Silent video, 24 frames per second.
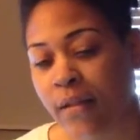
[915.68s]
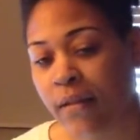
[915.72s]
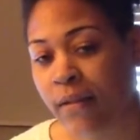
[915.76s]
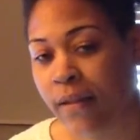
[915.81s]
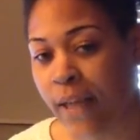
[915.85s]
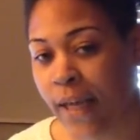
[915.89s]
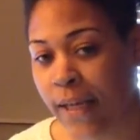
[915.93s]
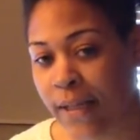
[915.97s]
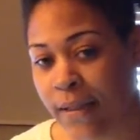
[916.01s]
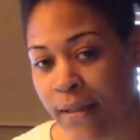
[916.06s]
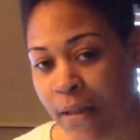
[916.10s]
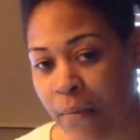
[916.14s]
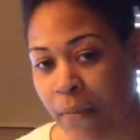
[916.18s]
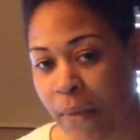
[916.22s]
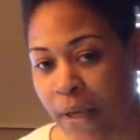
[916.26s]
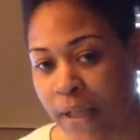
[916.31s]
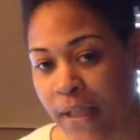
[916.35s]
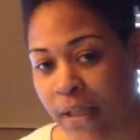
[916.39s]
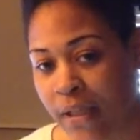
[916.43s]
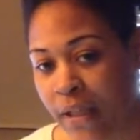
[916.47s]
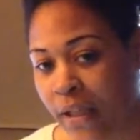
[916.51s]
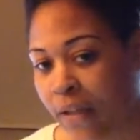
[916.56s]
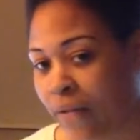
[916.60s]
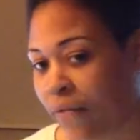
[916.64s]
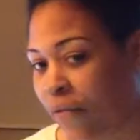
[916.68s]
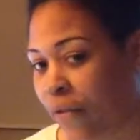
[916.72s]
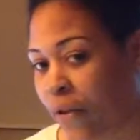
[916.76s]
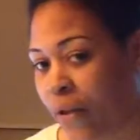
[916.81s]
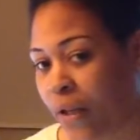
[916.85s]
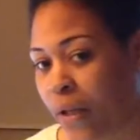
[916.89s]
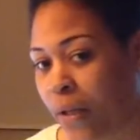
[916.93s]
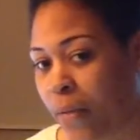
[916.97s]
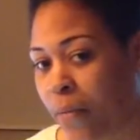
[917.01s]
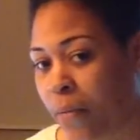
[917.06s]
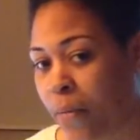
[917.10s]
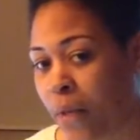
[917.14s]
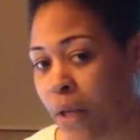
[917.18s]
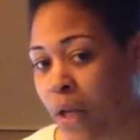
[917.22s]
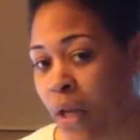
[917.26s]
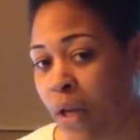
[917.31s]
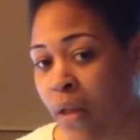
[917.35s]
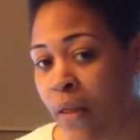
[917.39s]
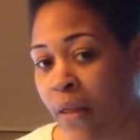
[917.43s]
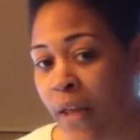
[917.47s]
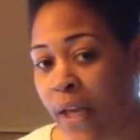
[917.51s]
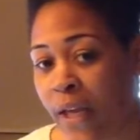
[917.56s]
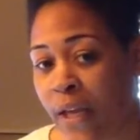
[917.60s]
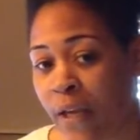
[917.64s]
that's the best thing for them.
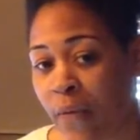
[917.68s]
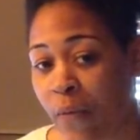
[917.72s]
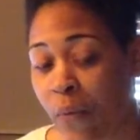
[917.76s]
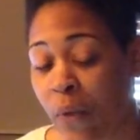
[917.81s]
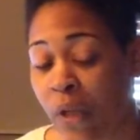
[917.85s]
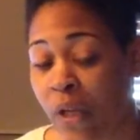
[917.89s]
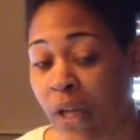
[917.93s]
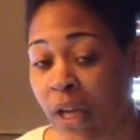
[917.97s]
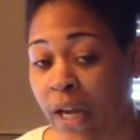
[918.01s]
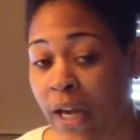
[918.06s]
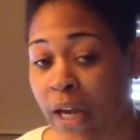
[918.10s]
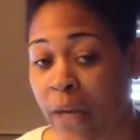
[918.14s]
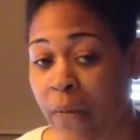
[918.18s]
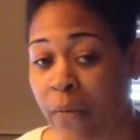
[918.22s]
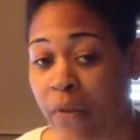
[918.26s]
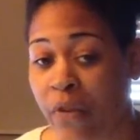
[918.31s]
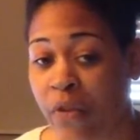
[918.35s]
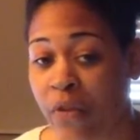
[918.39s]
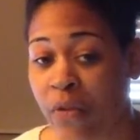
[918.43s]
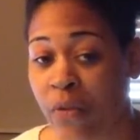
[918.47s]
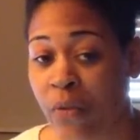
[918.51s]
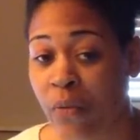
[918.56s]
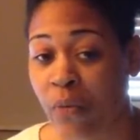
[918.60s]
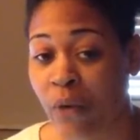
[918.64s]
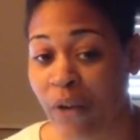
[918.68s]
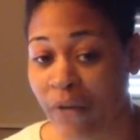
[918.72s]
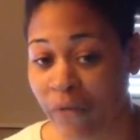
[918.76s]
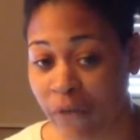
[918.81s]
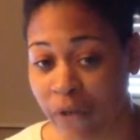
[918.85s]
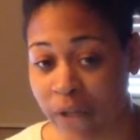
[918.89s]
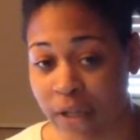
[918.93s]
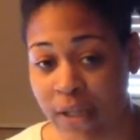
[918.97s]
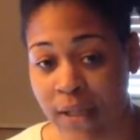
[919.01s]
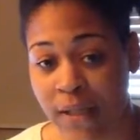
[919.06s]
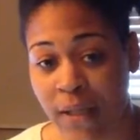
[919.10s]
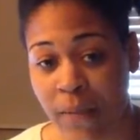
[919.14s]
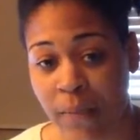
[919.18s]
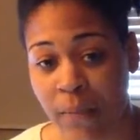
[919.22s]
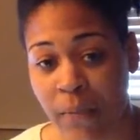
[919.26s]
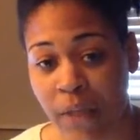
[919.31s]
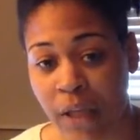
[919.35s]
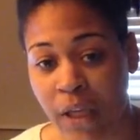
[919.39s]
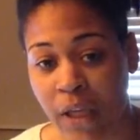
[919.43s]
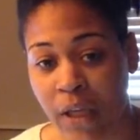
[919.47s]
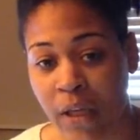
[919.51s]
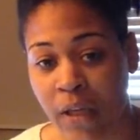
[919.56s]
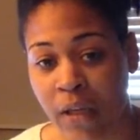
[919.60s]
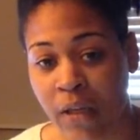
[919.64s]
When they're able to reference
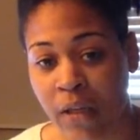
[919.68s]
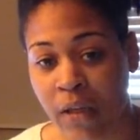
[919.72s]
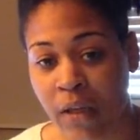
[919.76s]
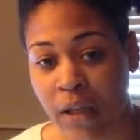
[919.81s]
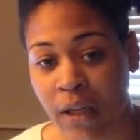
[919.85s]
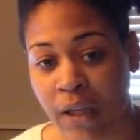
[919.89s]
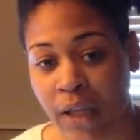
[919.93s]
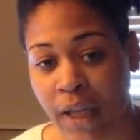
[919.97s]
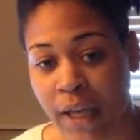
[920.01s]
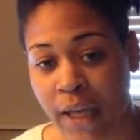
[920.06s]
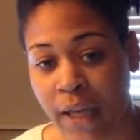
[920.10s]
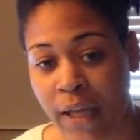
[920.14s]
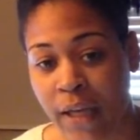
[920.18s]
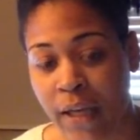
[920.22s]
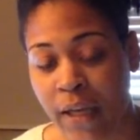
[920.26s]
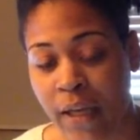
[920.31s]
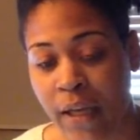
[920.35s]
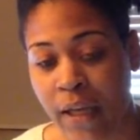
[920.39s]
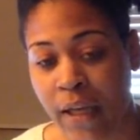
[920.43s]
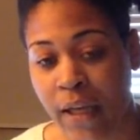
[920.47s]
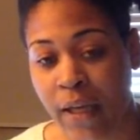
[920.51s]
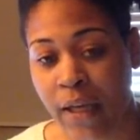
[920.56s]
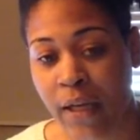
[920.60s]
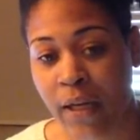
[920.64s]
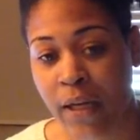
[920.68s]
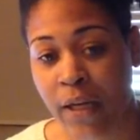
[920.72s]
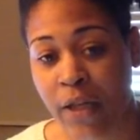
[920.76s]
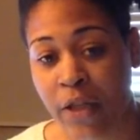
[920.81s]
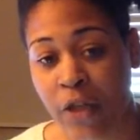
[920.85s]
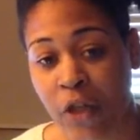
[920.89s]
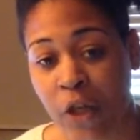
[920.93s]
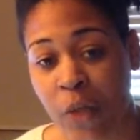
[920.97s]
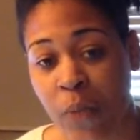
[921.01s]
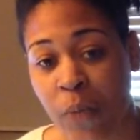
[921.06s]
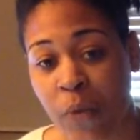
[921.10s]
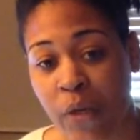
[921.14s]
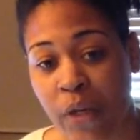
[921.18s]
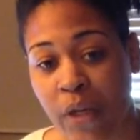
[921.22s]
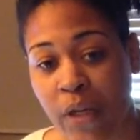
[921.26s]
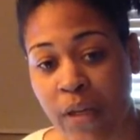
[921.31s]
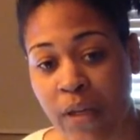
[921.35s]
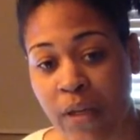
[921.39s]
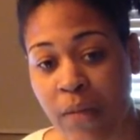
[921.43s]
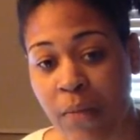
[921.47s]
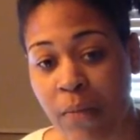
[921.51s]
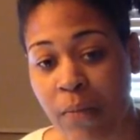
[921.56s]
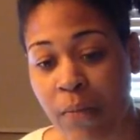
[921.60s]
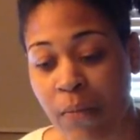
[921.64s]
something, look at it, and interpret
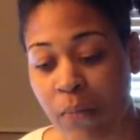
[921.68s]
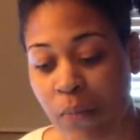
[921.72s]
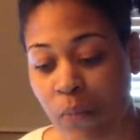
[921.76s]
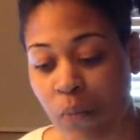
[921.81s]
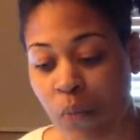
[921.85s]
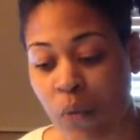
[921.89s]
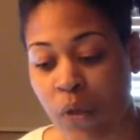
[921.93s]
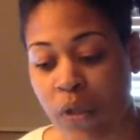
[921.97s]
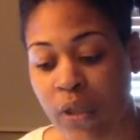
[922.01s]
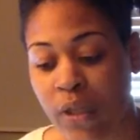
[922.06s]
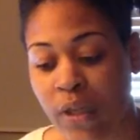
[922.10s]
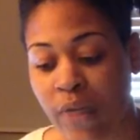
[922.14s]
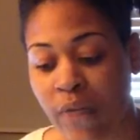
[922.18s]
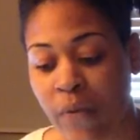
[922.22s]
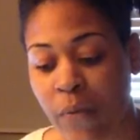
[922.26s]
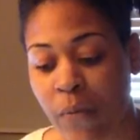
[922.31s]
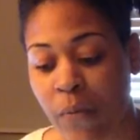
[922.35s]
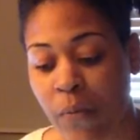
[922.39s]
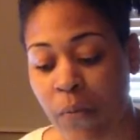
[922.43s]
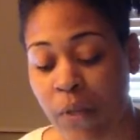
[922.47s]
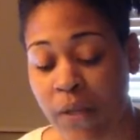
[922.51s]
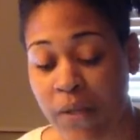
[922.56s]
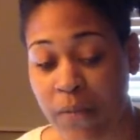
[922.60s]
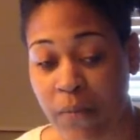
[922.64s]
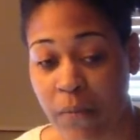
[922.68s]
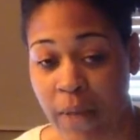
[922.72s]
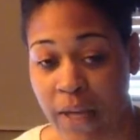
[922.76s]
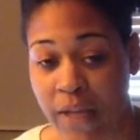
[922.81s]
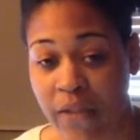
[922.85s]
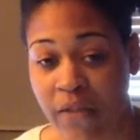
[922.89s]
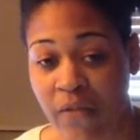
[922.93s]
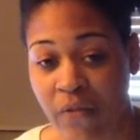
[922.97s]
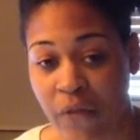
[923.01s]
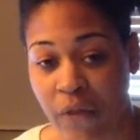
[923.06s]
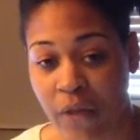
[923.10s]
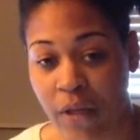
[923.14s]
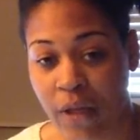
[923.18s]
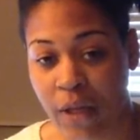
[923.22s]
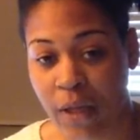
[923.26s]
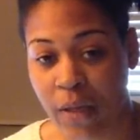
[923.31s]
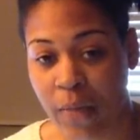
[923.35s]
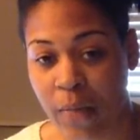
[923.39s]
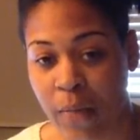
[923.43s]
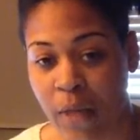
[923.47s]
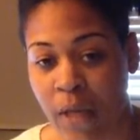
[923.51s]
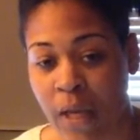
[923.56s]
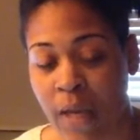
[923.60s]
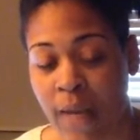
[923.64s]
it whichever is best for
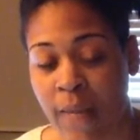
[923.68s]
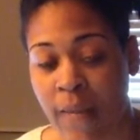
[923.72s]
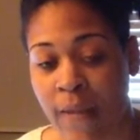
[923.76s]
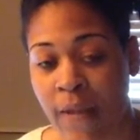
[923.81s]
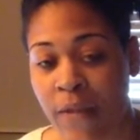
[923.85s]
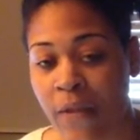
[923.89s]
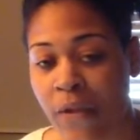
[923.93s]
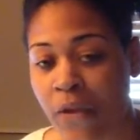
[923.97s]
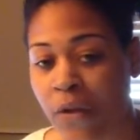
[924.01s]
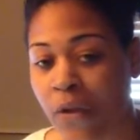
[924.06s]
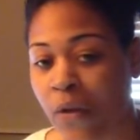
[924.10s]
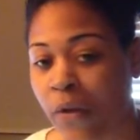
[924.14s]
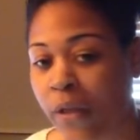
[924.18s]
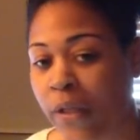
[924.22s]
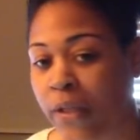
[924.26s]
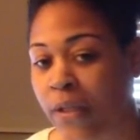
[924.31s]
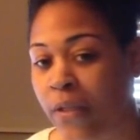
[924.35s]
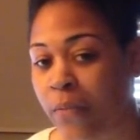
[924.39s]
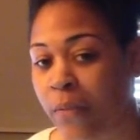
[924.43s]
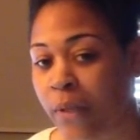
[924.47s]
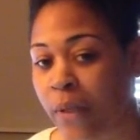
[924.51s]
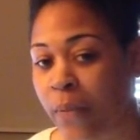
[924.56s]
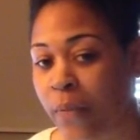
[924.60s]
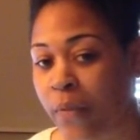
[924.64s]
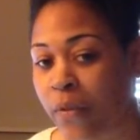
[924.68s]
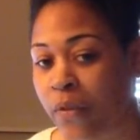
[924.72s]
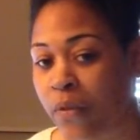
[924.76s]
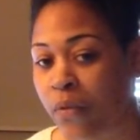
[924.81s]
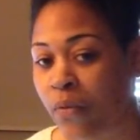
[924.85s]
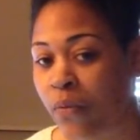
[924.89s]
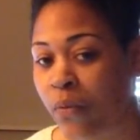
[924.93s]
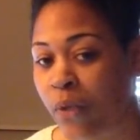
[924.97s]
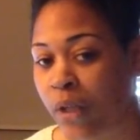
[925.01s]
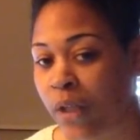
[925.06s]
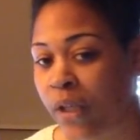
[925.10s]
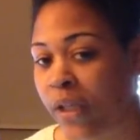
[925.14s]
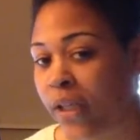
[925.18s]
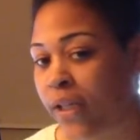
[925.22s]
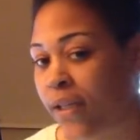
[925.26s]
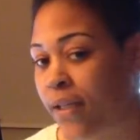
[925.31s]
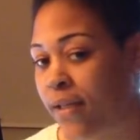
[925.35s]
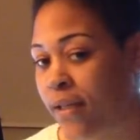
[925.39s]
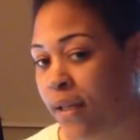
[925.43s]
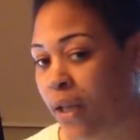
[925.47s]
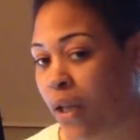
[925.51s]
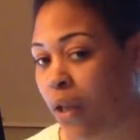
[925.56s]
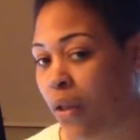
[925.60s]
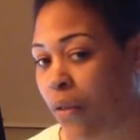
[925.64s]
them, then they're going to be able to really
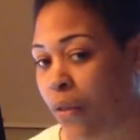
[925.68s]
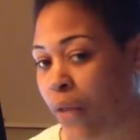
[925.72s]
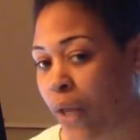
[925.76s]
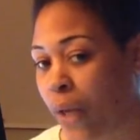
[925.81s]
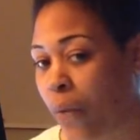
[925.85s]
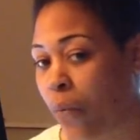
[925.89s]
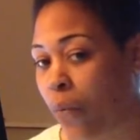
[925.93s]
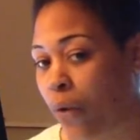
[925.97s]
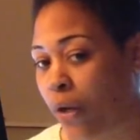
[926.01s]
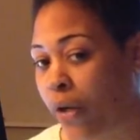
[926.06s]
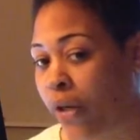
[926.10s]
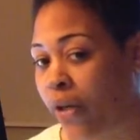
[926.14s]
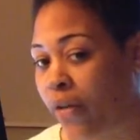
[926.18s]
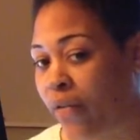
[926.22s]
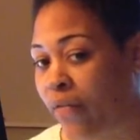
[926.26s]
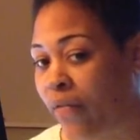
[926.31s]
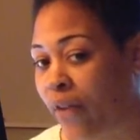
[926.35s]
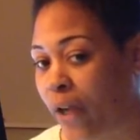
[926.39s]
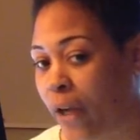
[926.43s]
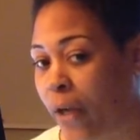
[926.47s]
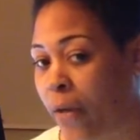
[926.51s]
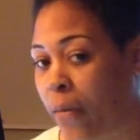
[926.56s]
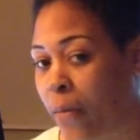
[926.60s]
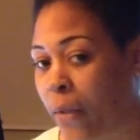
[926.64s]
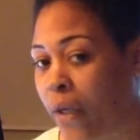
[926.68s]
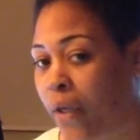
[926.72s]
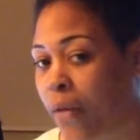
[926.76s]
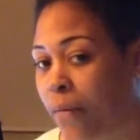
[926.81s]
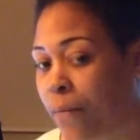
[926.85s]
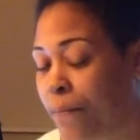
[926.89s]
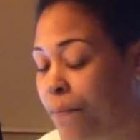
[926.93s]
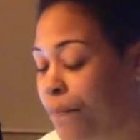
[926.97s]
excel in that work environment.